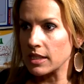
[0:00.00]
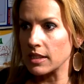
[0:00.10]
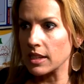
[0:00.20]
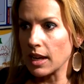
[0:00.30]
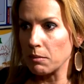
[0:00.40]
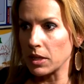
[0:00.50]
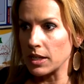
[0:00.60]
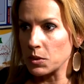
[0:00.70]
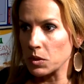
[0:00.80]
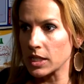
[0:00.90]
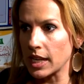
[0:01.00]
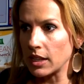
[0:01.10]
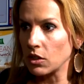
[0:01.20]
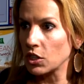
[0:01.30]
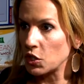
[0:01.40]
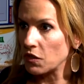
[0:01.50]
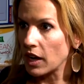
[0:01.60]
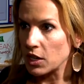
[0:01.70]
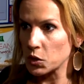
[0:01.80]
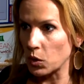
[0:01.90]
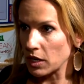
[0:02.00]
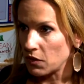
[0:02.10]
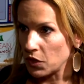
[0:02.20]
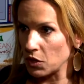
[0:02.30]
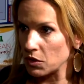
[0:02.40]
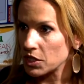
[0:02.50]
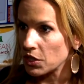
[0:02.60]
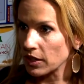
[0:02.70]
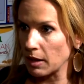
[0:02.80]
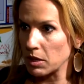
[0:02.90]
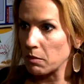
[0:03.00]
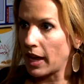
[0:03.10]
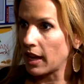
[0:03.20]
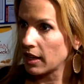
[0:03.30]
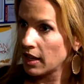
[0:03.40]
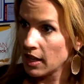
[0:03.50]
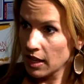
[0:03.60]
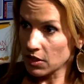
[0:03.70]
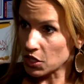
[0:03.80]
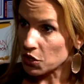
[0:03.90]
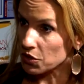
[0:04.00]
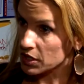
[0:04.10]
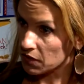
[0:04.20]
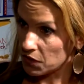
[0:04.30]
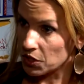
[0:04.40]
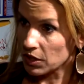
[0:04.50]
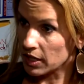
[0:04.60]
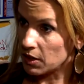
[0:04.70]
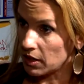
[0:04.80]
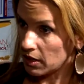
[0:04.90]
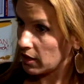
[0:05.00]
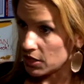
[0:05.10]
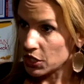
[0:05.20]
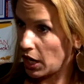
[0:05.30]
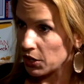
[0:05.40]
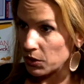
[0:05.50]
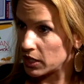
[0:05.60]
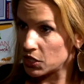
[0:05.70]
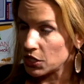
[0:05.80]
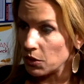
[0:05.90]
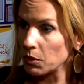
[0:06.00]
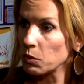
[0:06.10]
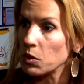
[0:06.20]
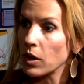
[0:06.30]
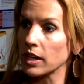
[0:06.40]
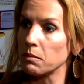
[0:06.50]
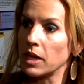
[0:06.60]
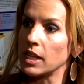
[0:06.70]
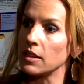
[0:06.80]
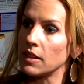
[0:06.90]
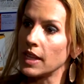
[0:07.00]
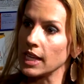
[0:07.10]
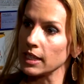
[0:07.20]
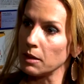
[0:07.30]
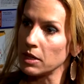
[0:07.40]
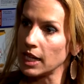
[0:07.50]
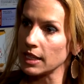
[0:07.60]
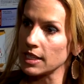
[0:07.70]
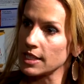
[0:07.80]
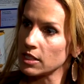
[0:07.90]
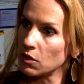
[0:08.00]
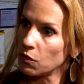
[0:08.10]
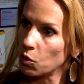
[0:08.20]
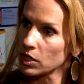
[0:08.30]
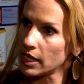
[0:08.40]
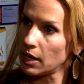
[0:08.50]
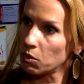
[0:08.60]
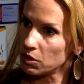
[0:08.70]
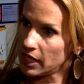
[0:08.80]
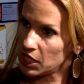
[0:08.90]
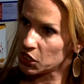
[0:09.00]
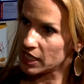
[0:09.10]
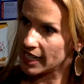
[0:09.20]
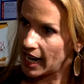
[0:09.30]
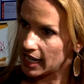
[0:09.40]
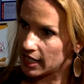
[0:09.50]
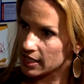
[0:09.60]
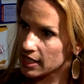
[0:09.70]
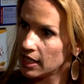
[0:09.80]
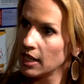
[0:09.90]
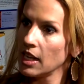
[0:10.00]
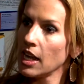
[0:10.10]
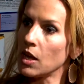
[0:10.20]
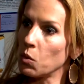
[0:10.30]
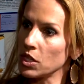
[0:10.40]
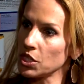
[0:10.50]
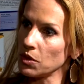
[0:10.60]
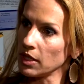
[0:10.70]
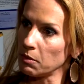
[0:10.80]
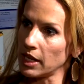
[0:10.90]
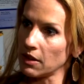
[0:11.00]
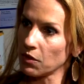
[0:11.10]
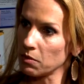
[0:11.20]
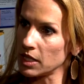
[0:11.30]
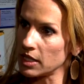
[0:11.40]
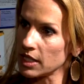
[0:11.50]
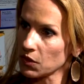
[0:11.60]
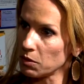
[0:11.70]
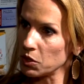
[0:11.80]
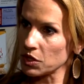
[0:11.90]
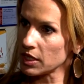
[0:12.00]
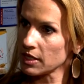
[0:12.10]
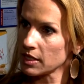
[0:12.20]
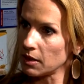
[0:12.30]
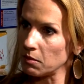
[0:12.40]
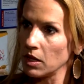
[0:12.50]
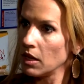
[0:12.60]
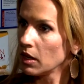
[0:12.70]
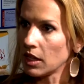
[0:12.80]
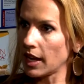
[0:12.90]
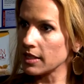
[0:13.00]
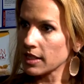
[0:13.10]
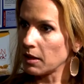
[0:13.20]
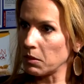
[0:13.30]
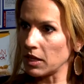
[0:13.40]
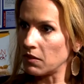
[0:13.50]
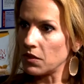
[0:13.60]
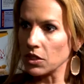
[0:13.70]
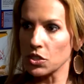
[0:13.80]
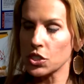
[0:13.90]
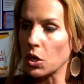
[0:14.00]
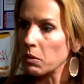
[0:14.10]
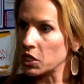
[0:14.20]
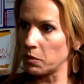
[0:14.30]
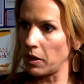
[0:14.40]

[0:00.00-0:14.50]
the companies will say, look, you've got 20 foods that are coming back that you're severely intolerant to, and we recommend that they eliminate these in a four day rotation diet. And once you eliminate from th this from your system, clients come in and feel so much